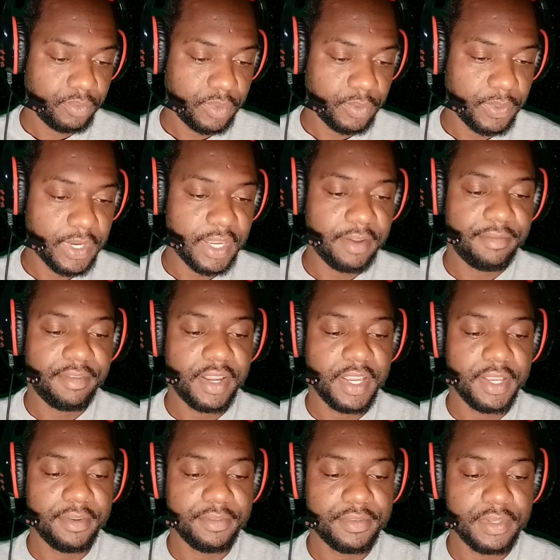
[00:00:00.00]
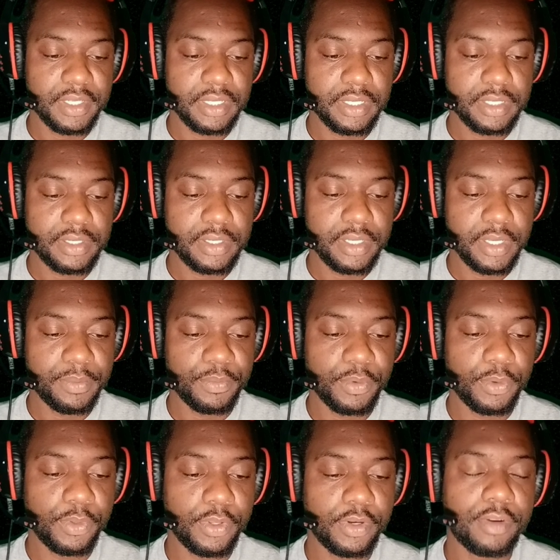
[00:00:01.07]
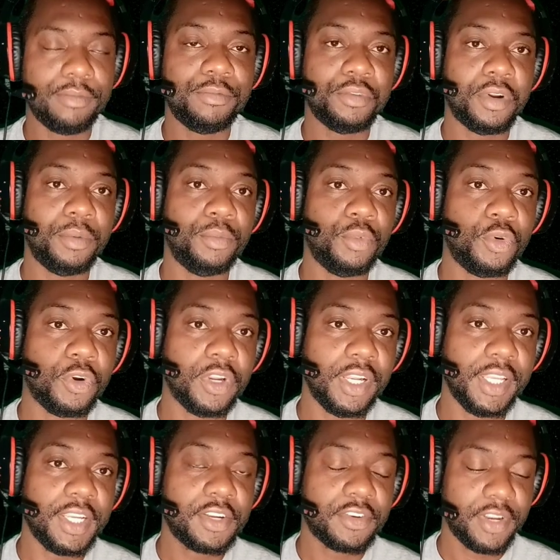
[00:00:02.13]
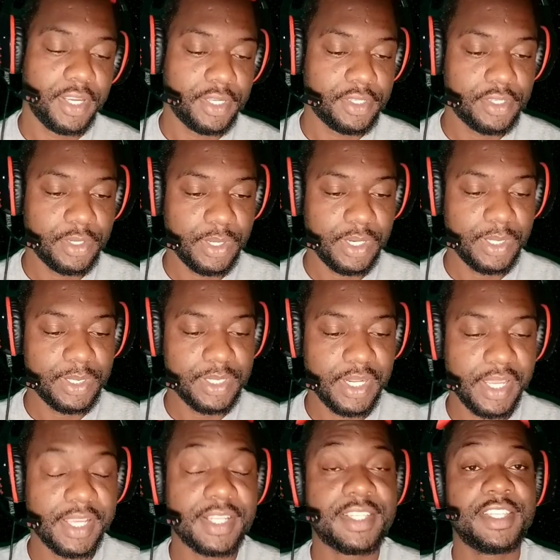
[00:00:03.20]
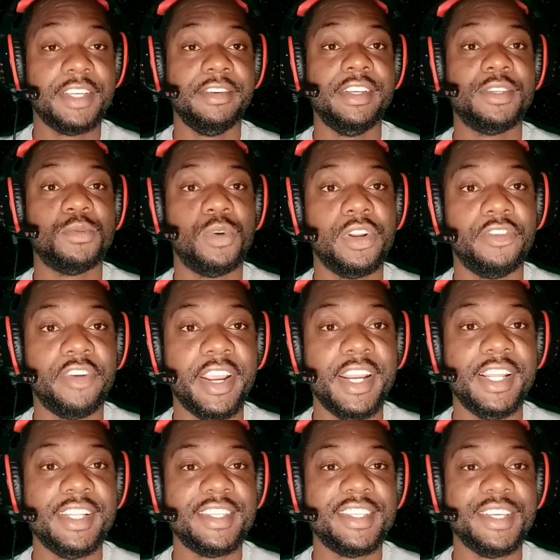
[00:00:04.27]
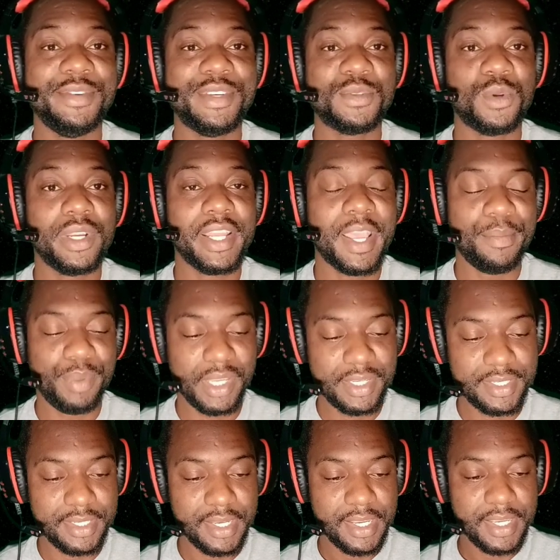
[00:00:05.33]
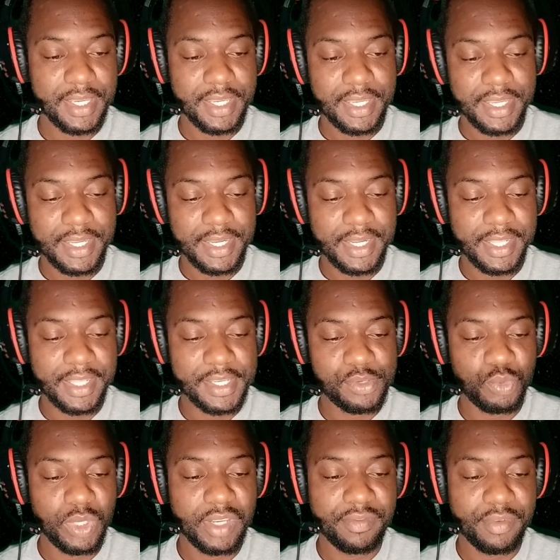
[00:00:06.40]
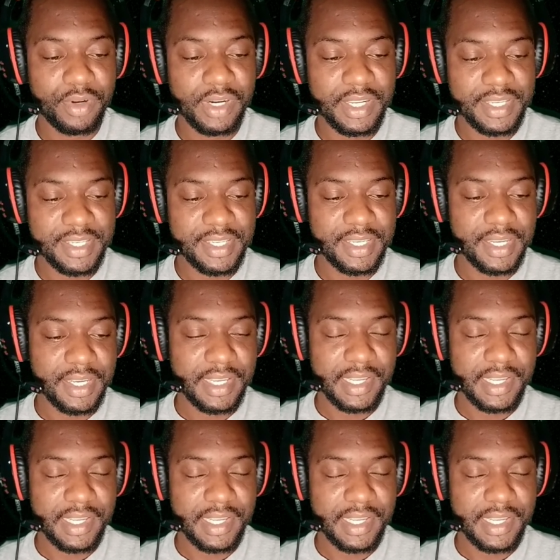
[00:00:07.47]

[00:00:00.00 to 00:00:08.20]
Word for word: And we got five steamroller from Orly crate. So it looks like it's series one reigning series one epics uh, this week for us